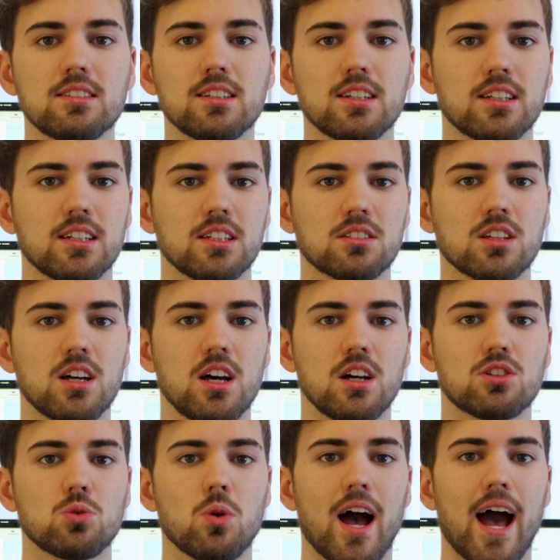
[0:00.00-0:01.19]
it is
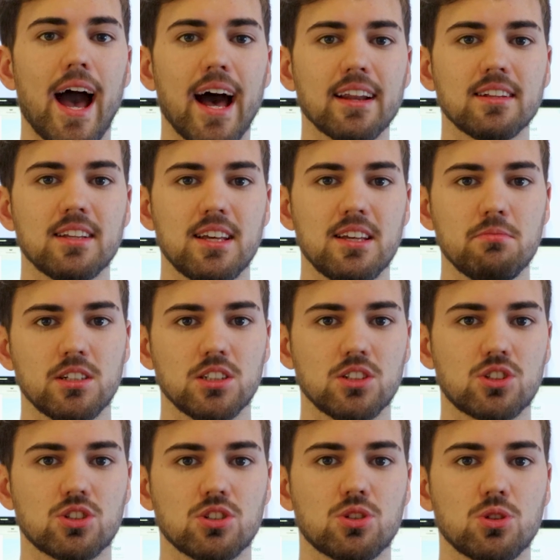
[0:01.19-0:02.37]
to add an
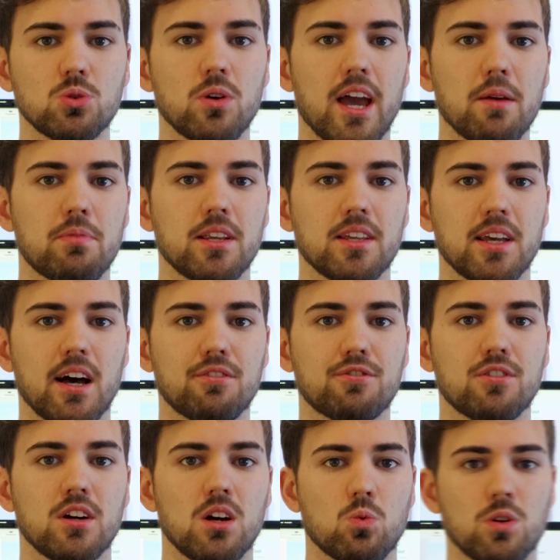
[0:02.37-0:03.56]
image to a PDF with